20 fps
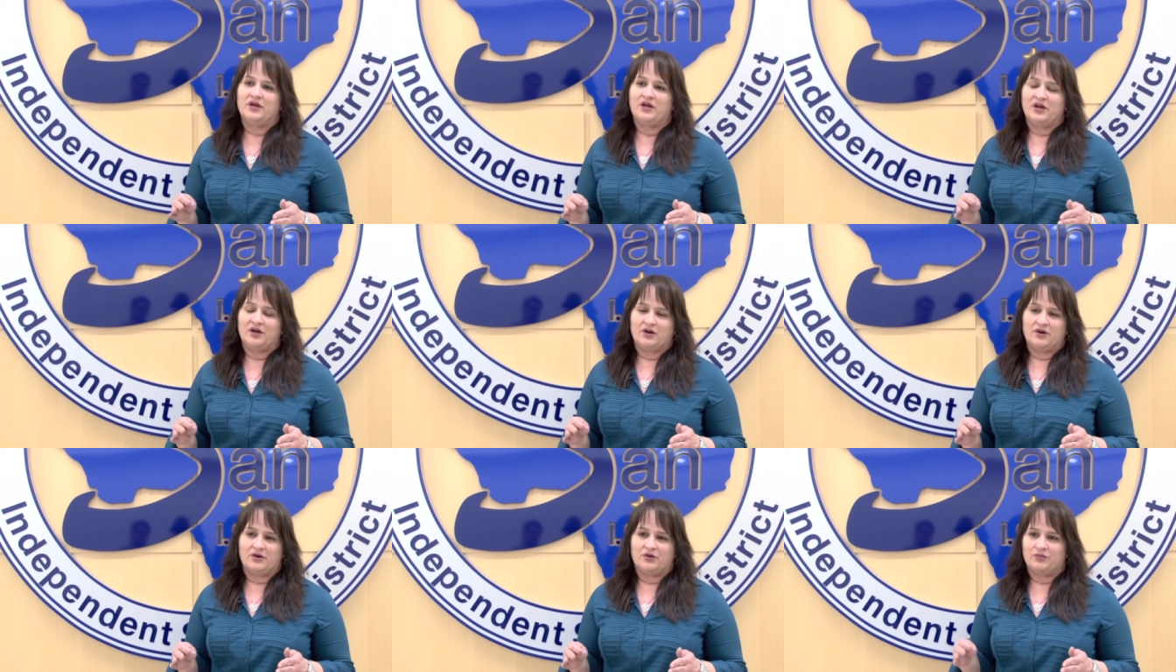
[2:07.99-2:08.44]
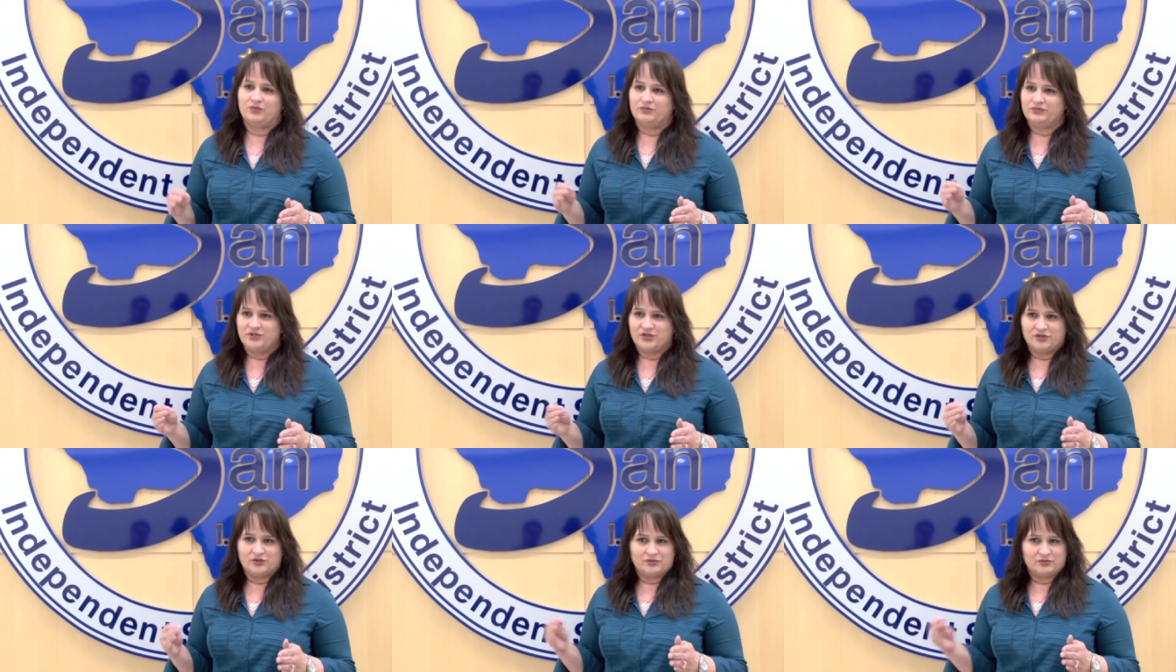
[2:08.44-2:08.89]
or
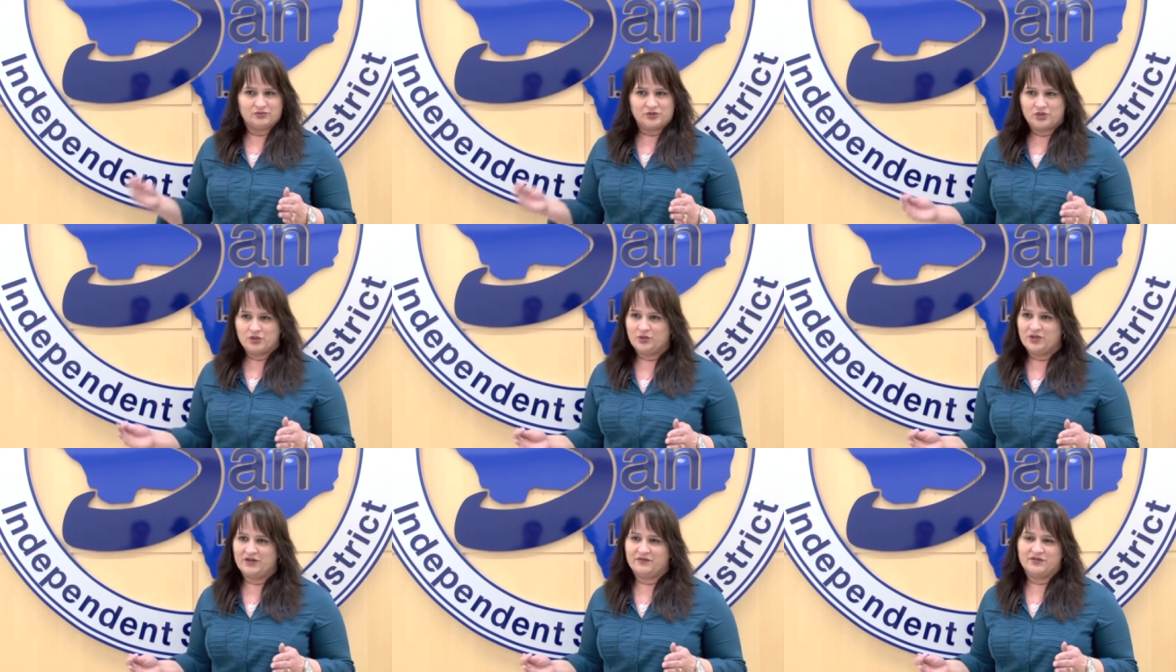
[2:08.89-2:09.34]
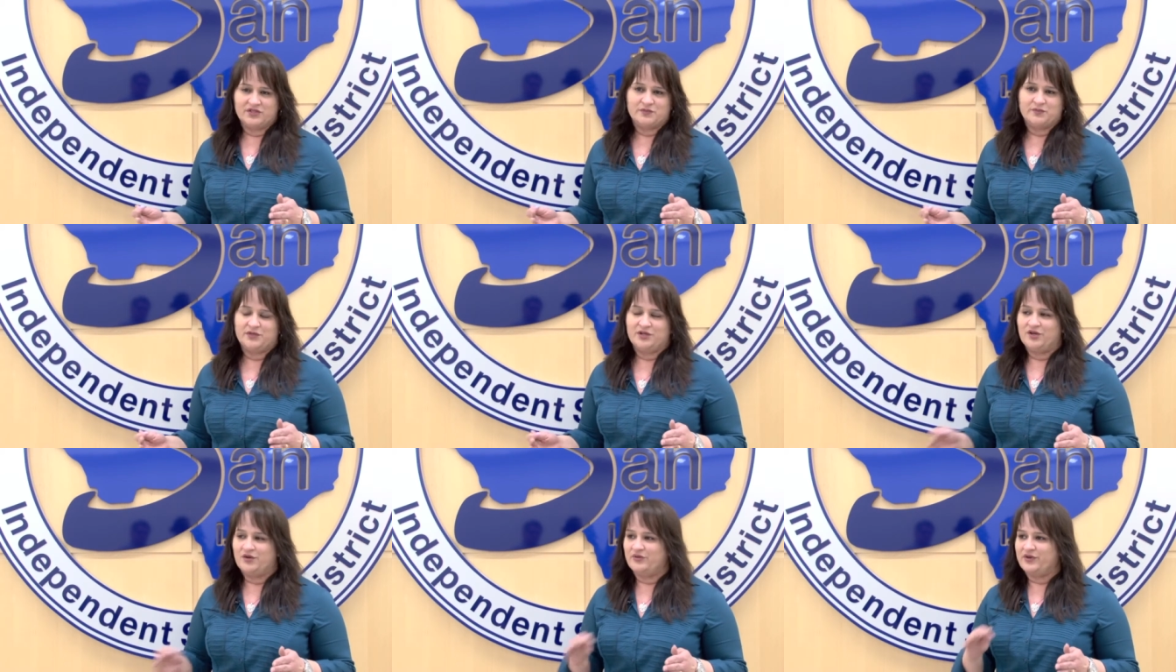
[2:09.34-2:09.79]
you know two levels
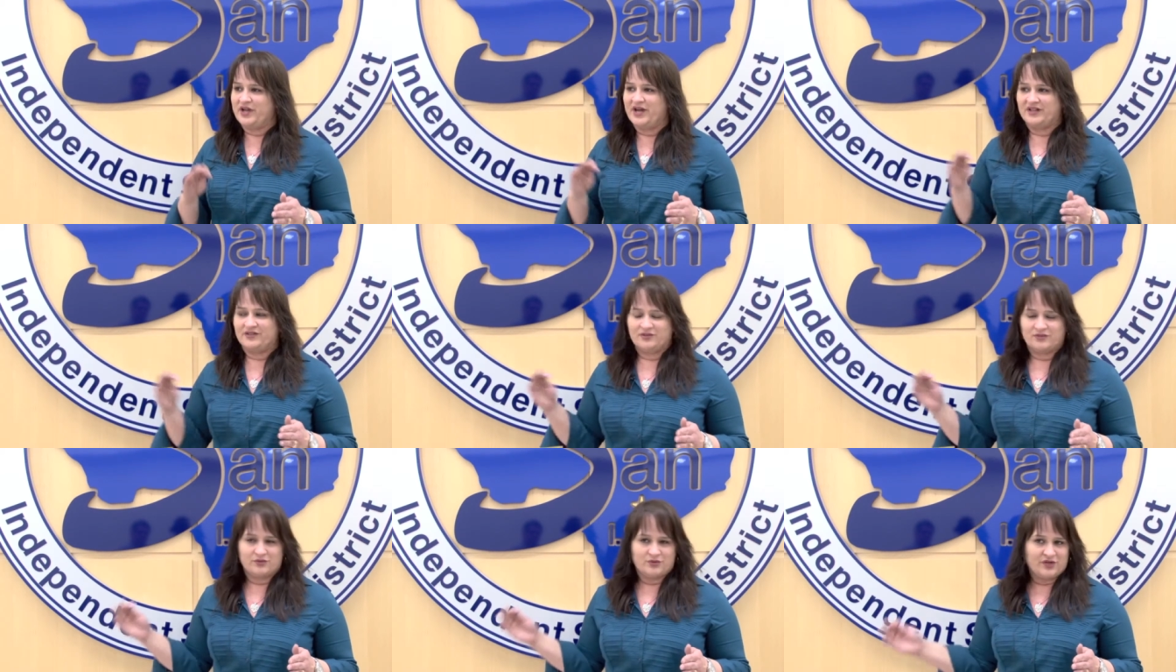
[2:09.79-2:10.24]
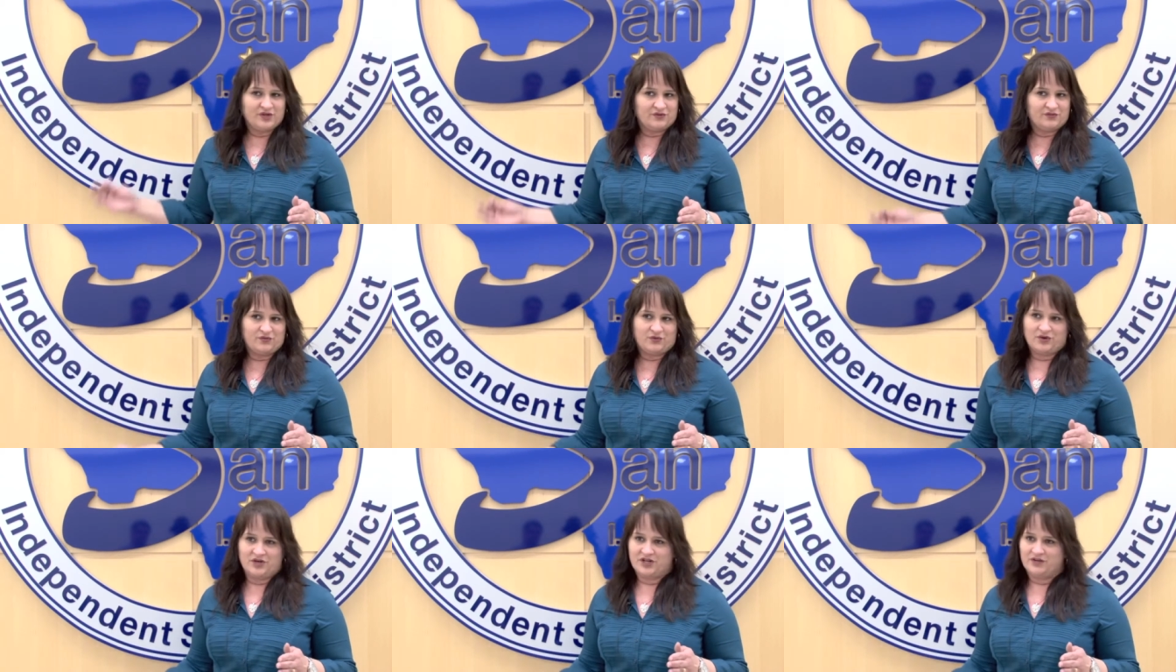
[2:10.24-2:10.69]
below, not three or
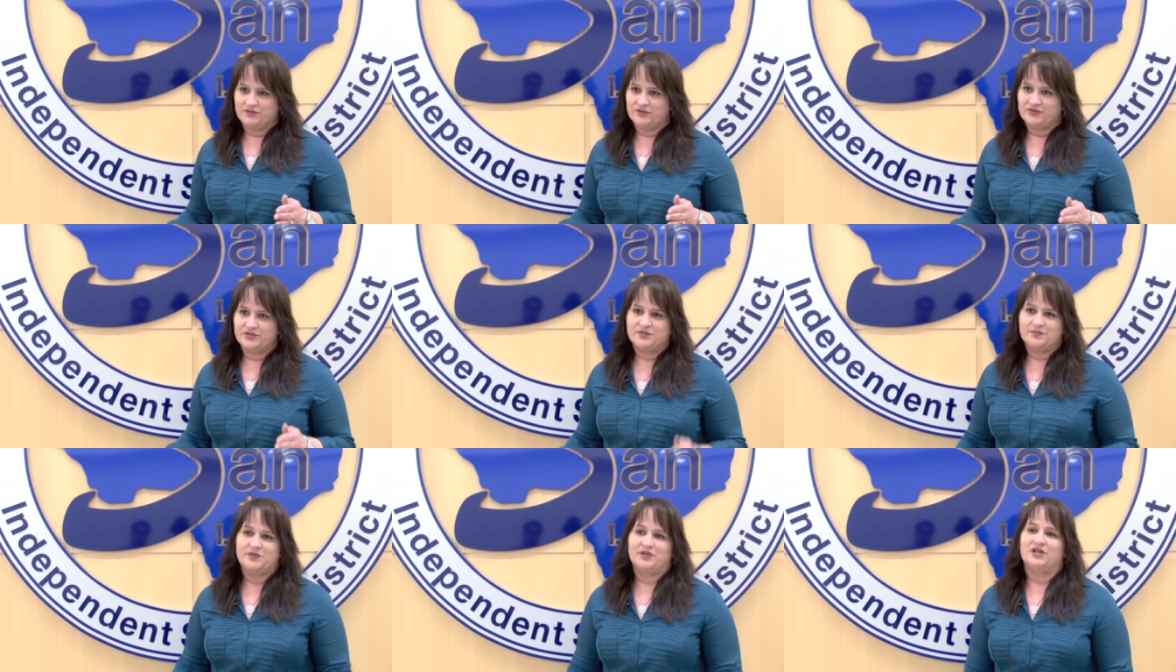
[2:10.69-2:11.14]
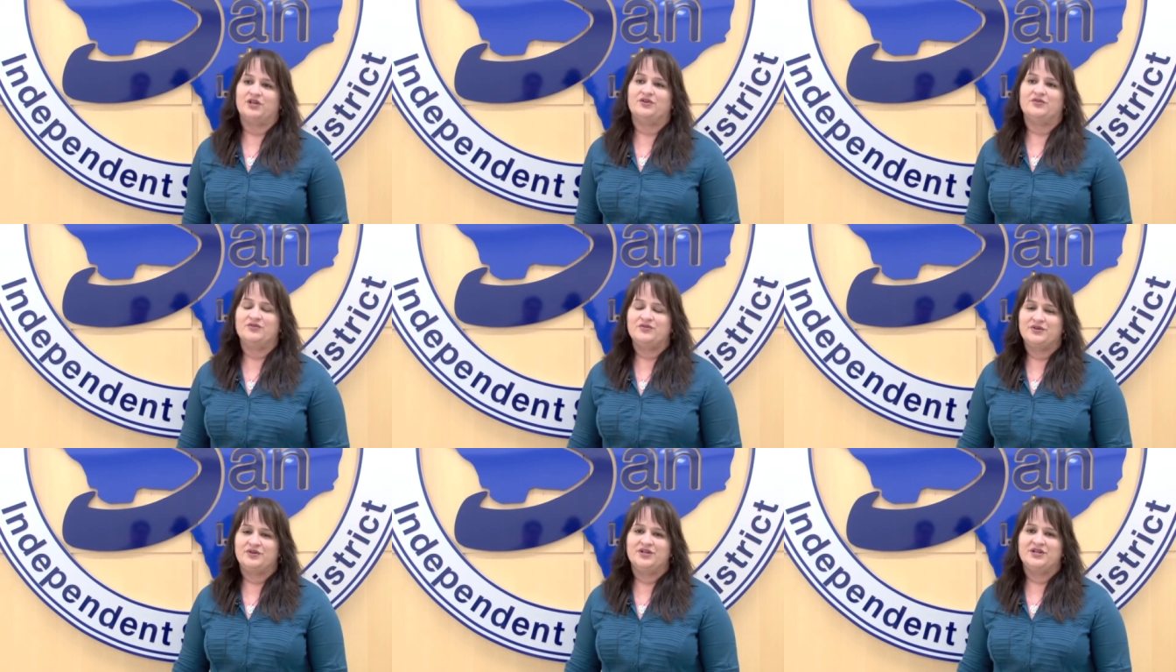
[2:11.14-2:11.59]
four levels below.